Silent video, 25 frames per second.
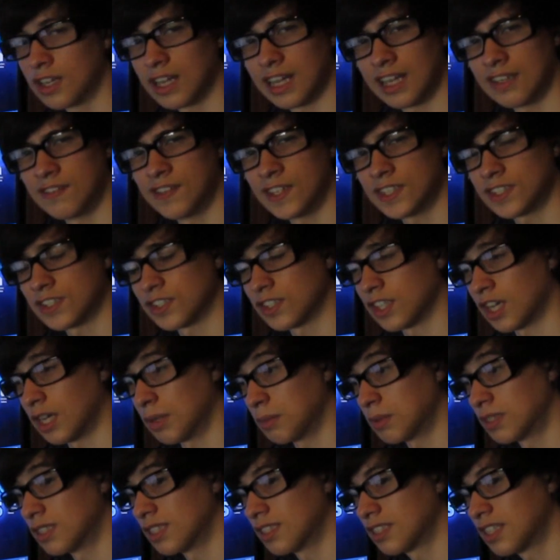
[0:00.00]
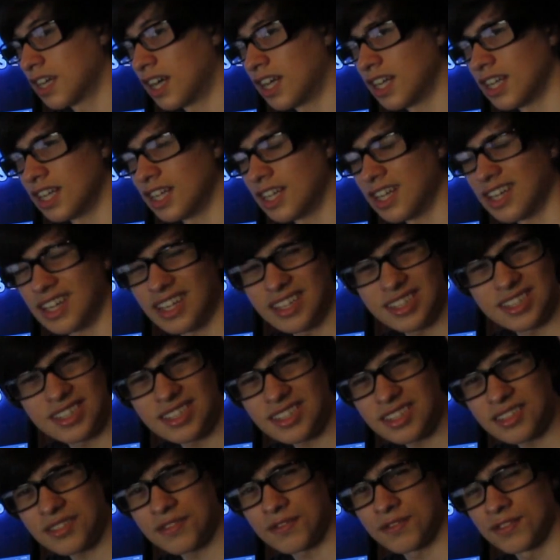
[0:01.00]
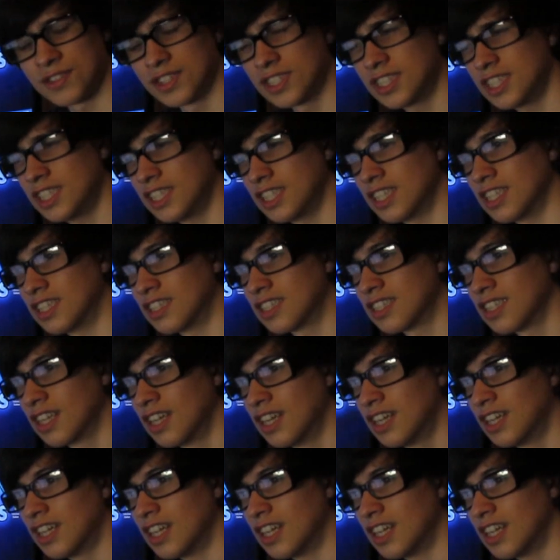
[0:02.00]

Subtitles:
Adventure Time, because it's just really, it's